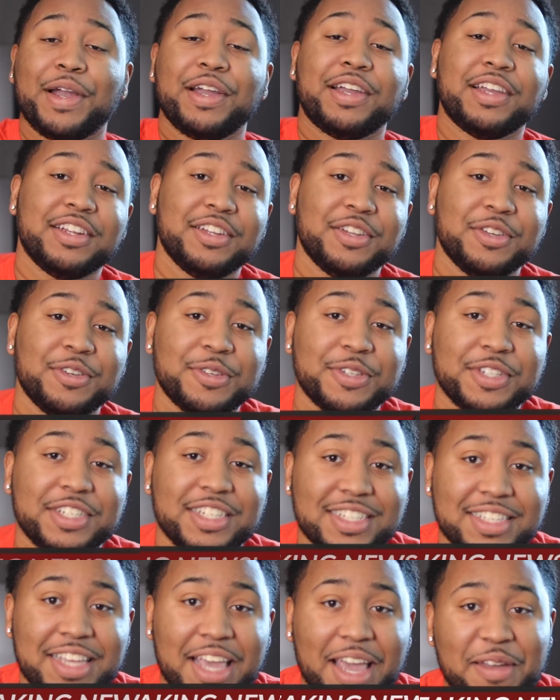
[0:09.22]
breaking news
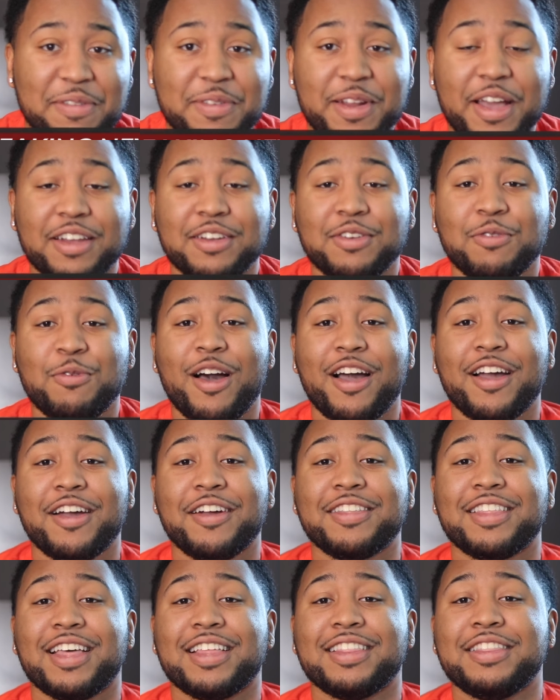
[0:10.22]
just came down the
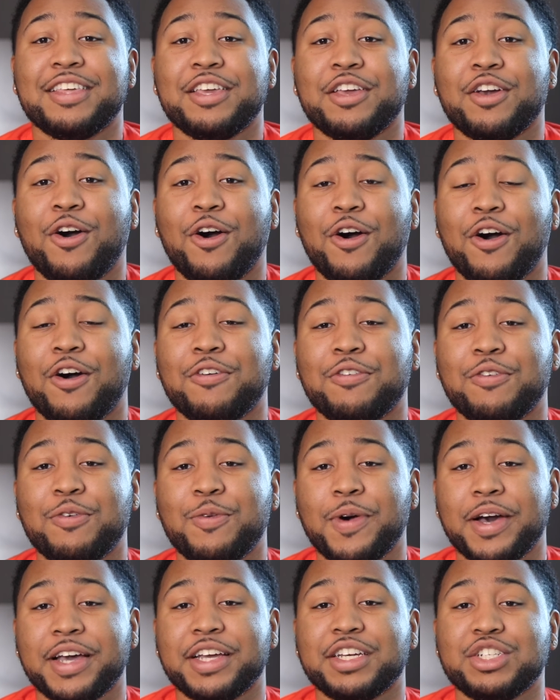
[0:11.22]
wire that the
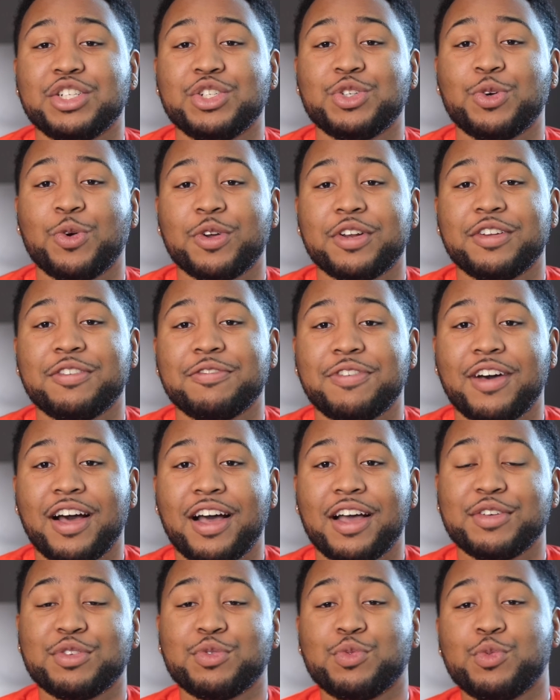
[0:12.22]
Off-White Jordan
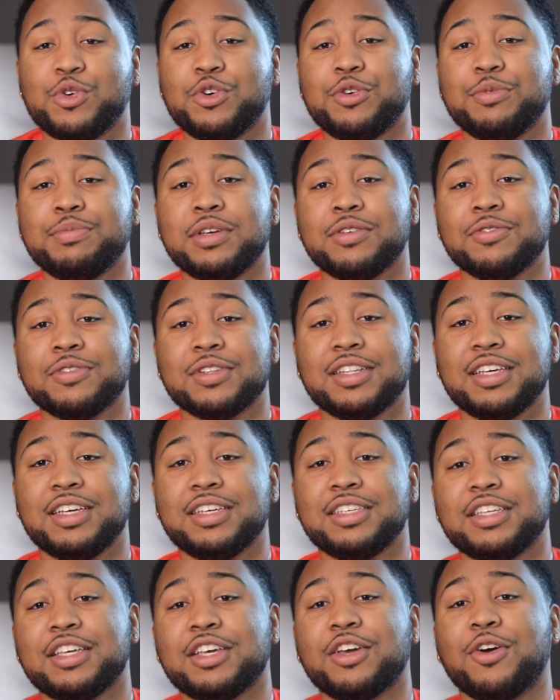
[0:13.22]
5s will be
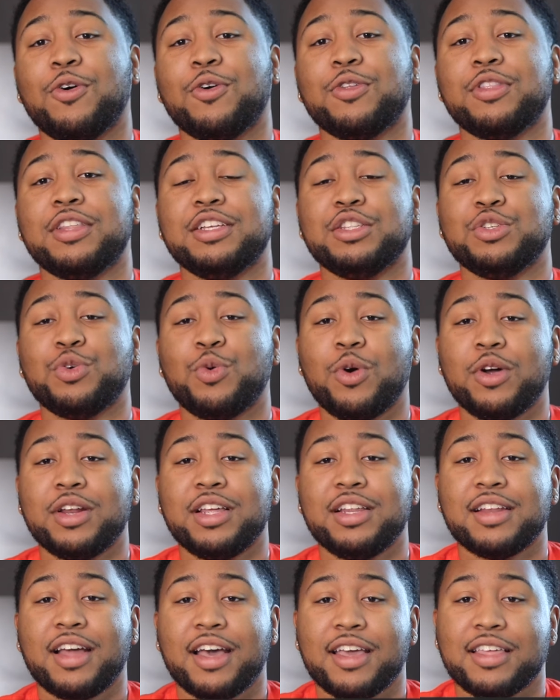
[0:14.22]
releasing on the
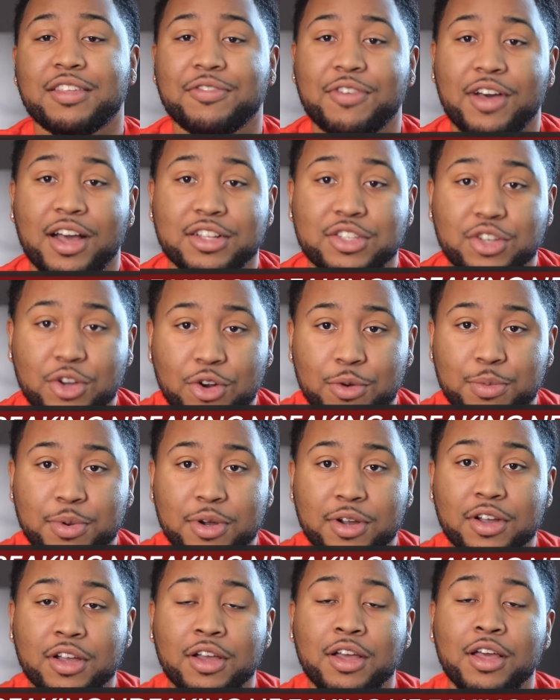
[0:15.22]
29th of
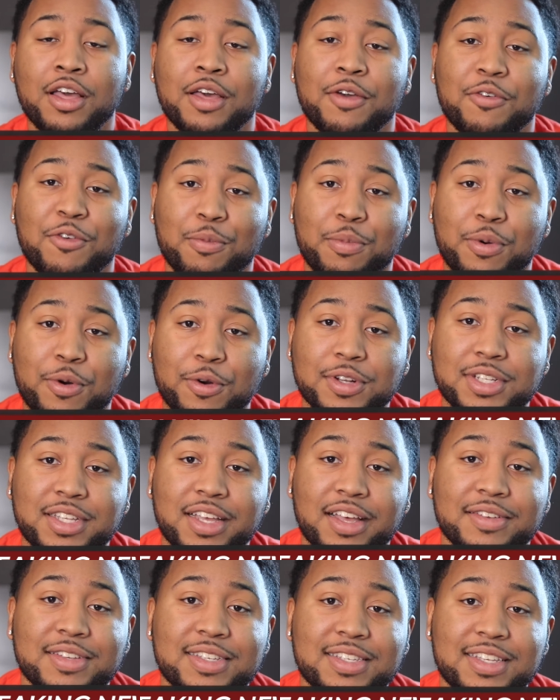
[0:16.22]
October. Reports
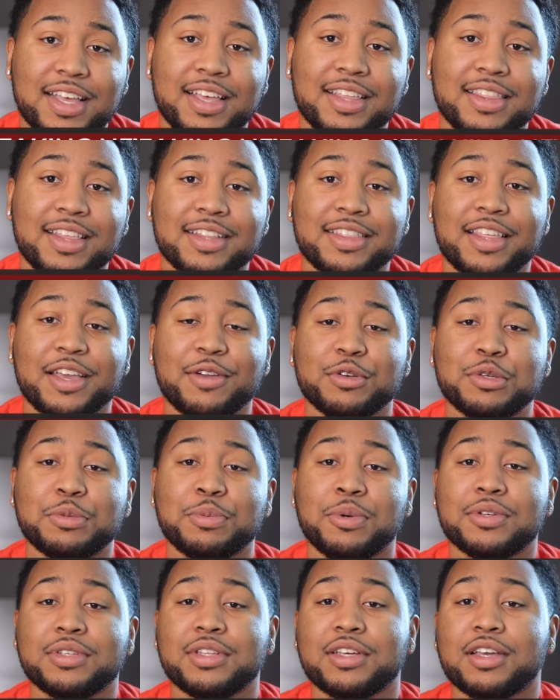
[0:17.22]
have said that they were
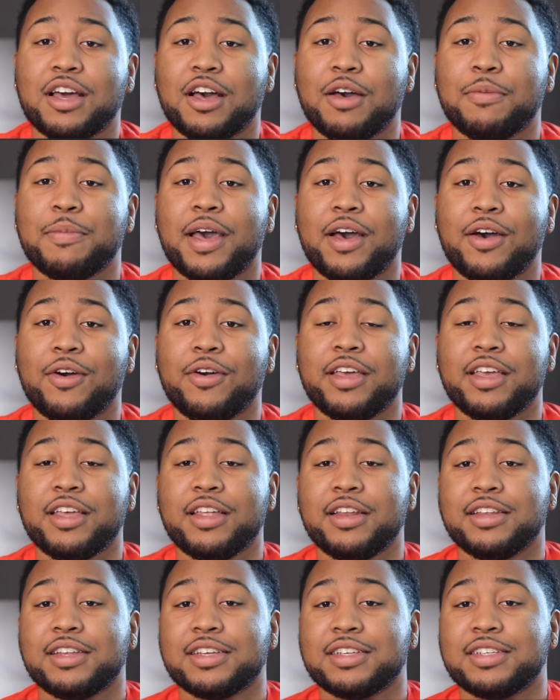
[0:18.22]
supposed to come out
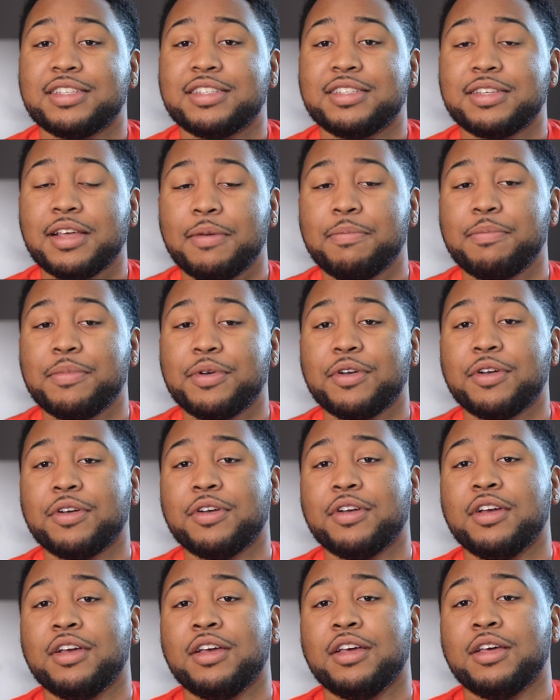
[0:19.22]
in
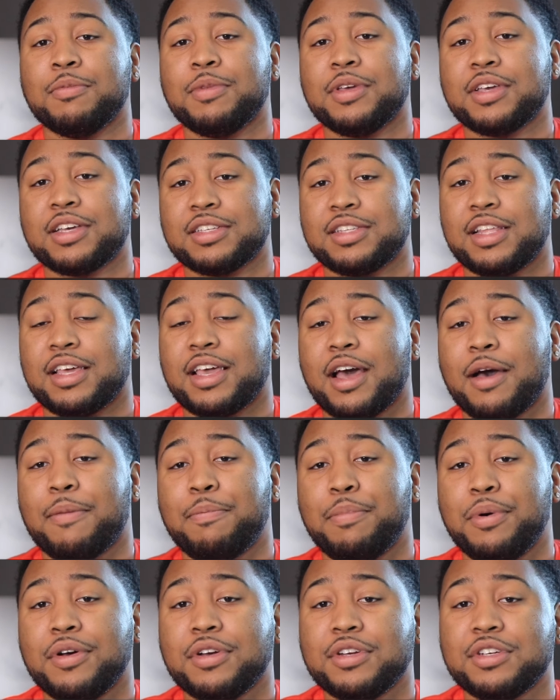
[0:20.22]
December because they
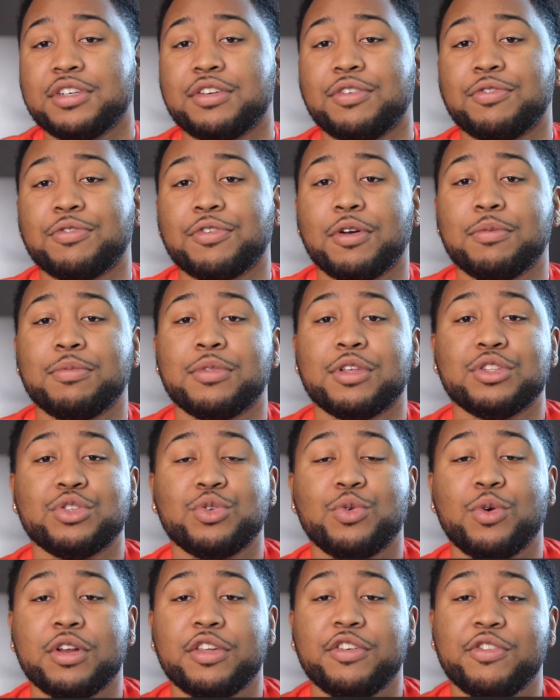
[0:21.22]
got pushed from the
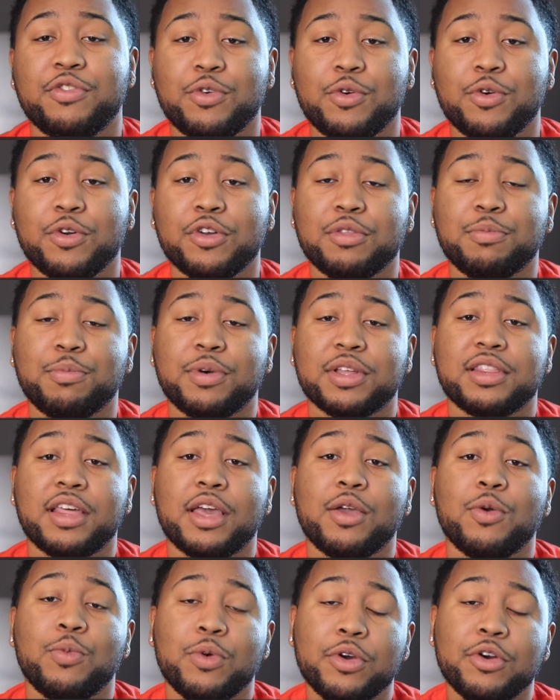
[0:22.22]
24th, but
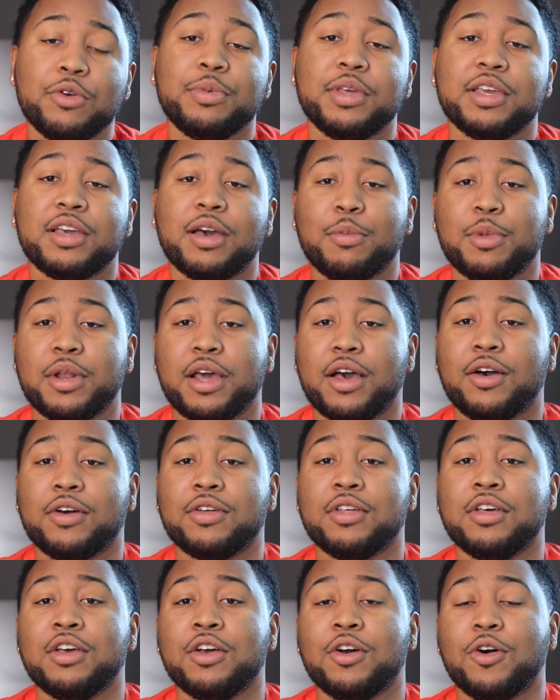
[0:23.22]
they will be coming
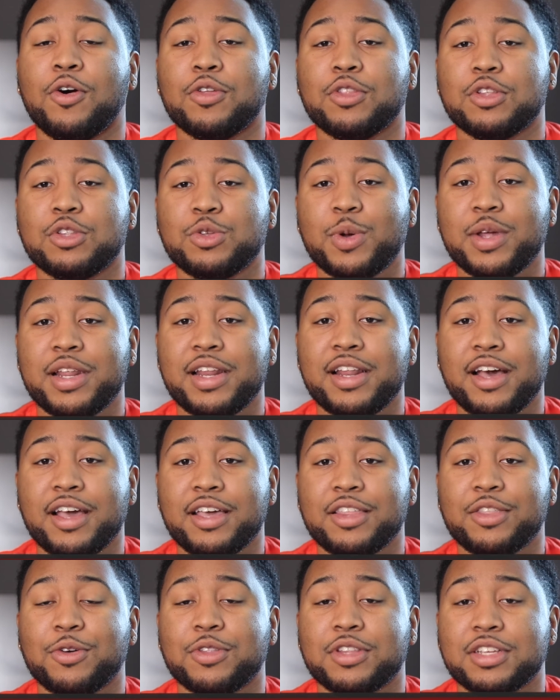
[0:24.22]
out on the
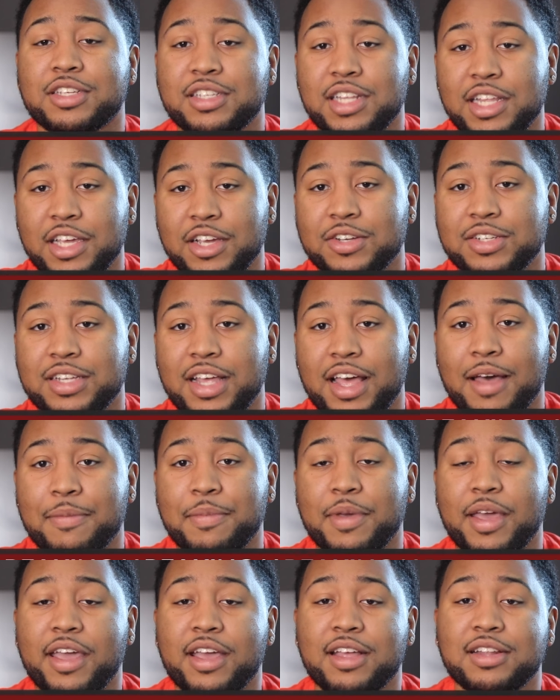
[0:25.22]
29th on the sneakers
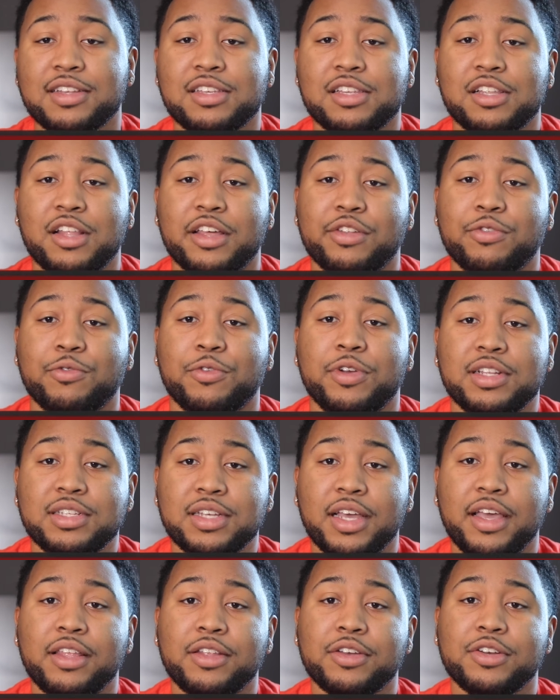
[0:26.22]
app and select
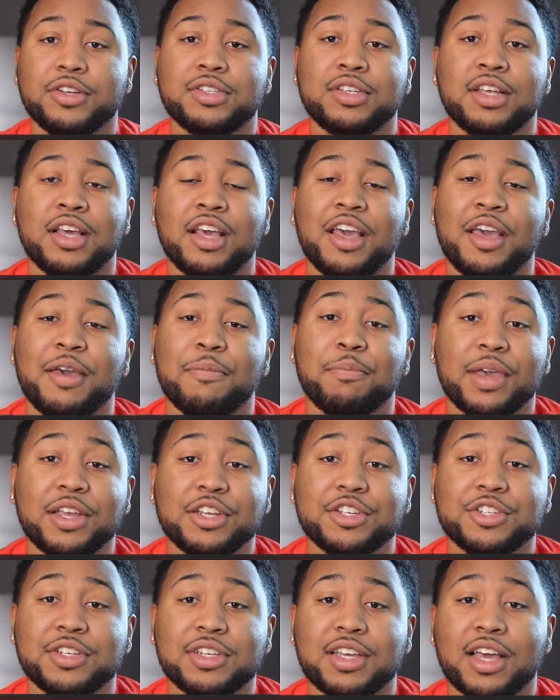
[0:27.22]
retailers.
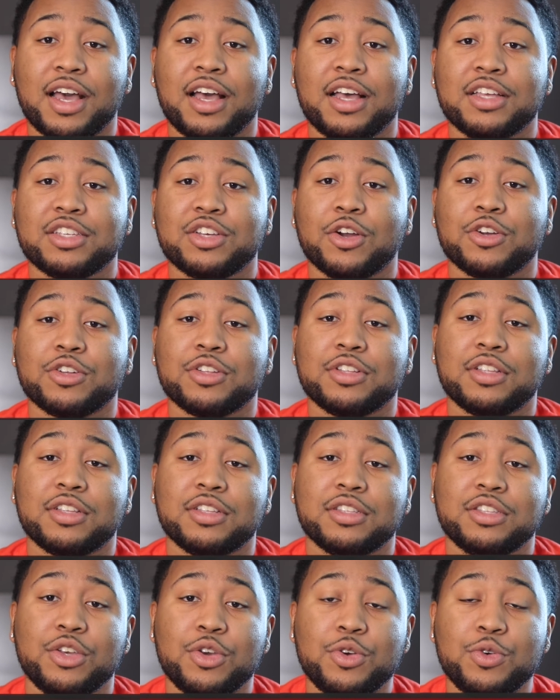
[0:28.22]
Make sure you guys are
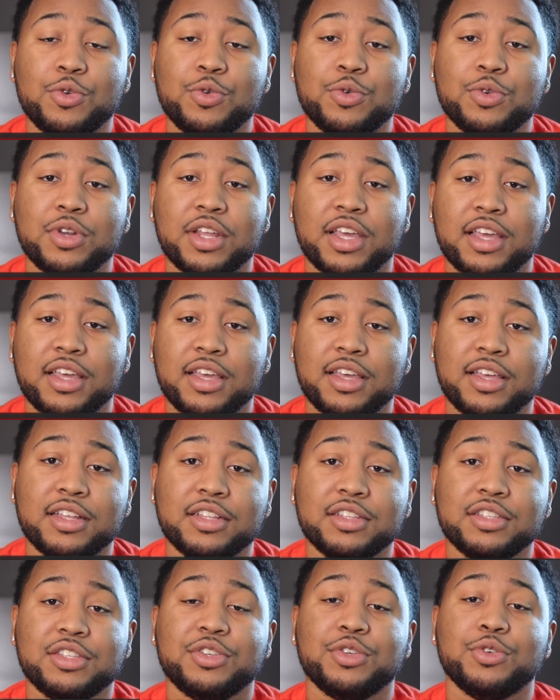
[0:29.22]
tuned
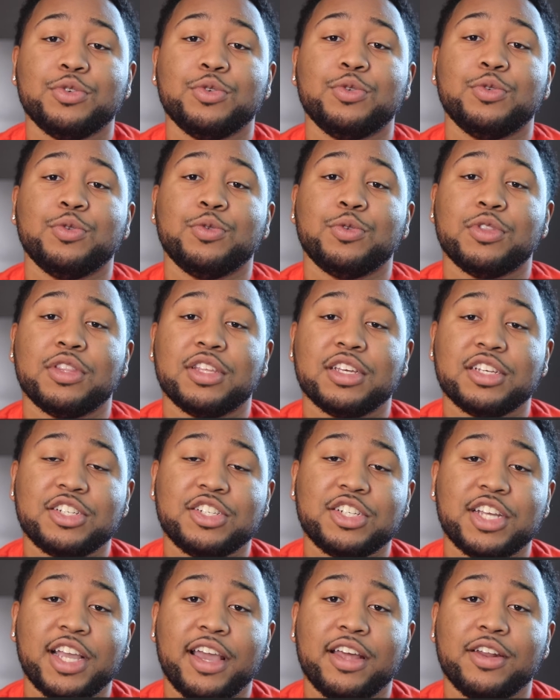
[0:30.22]
into this
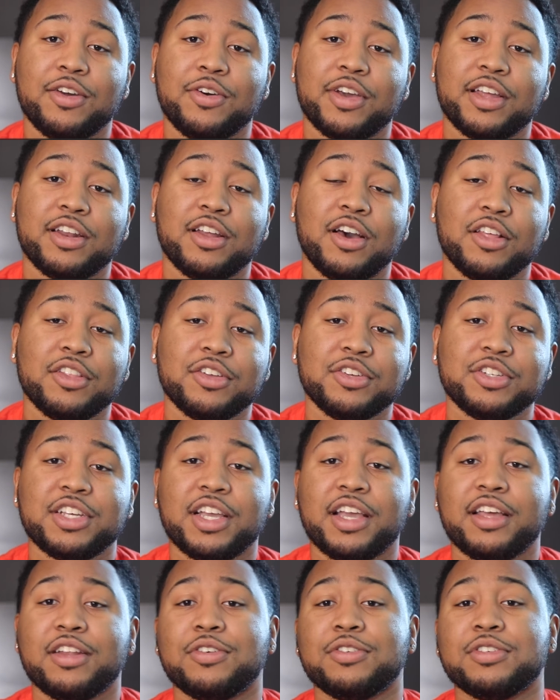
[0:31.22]
channel and other
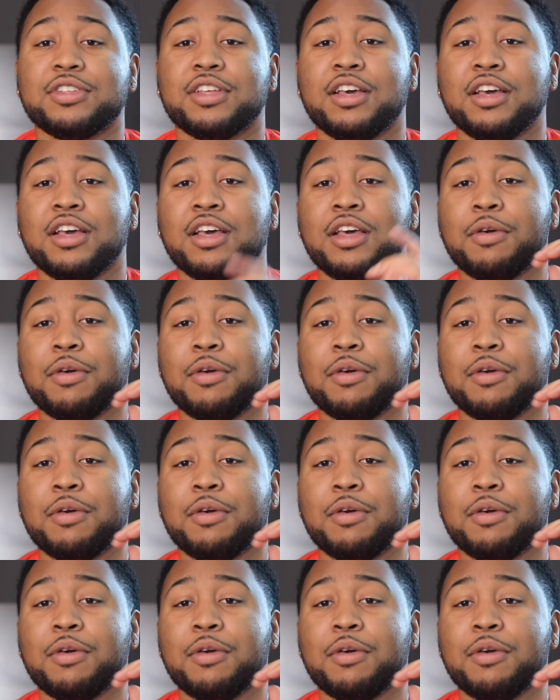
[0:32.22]
channels.